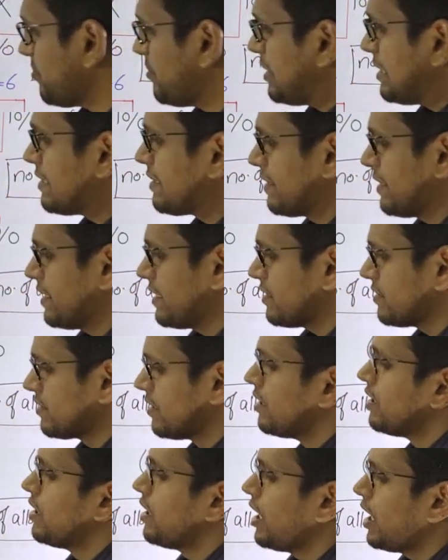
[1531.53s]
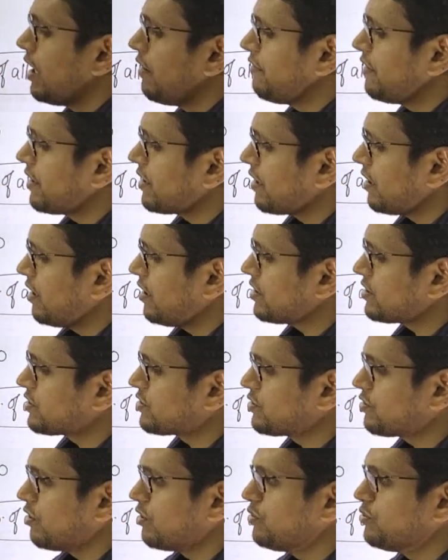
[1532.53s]
matrix our
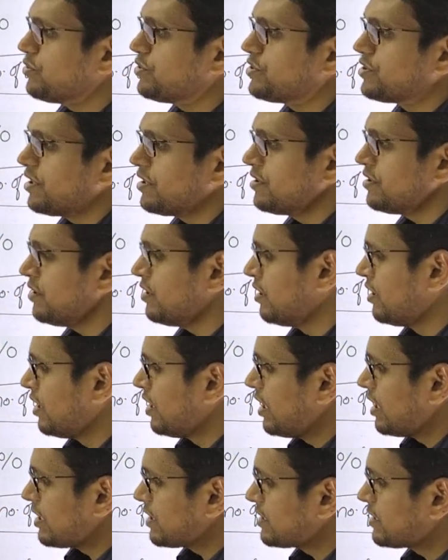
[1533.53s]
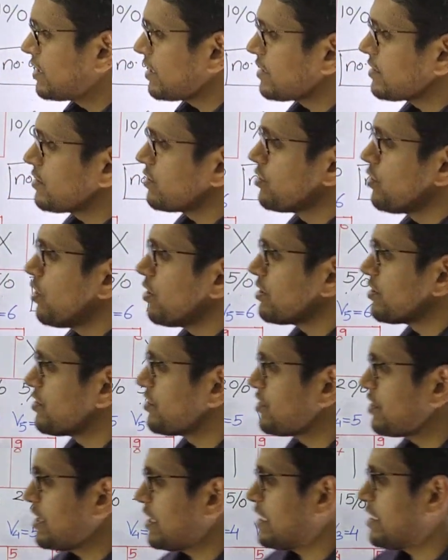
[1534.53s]
solution does
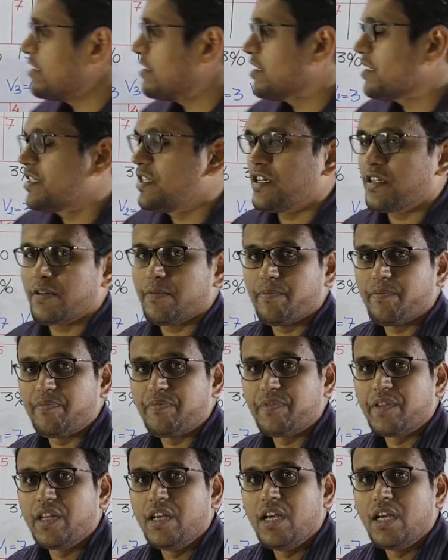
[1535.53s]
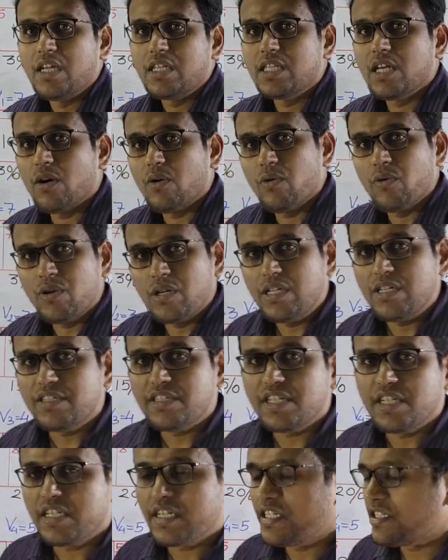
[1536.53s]
not change here. The only
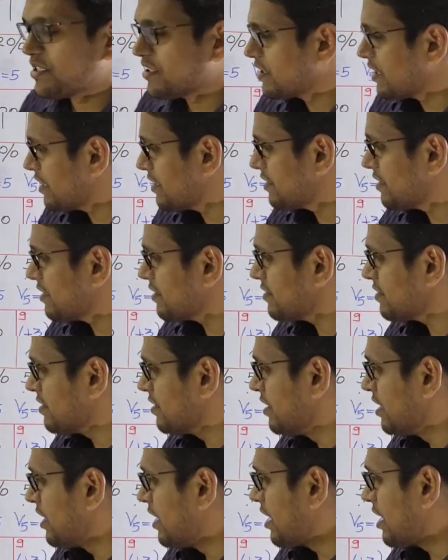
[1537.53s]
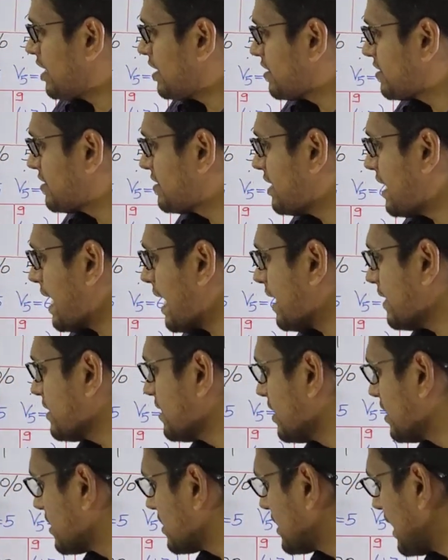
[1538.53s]
thing it changes is
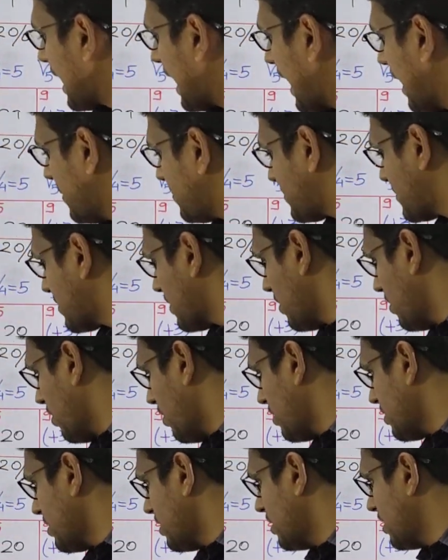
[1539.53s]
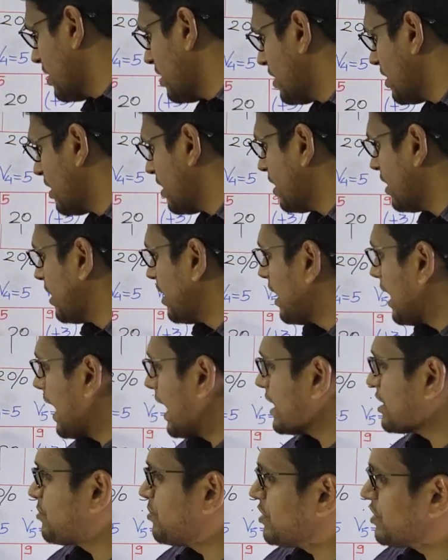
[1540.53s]
that the epsilon
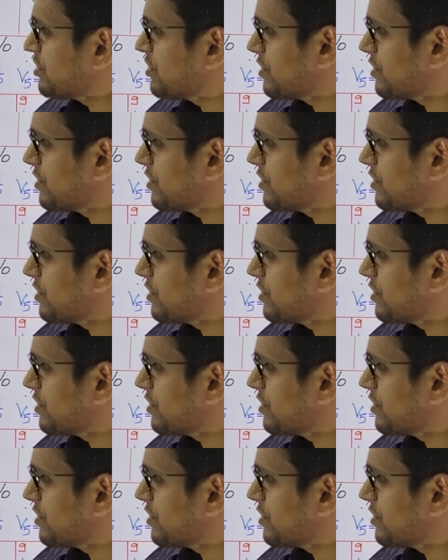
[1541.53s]
has been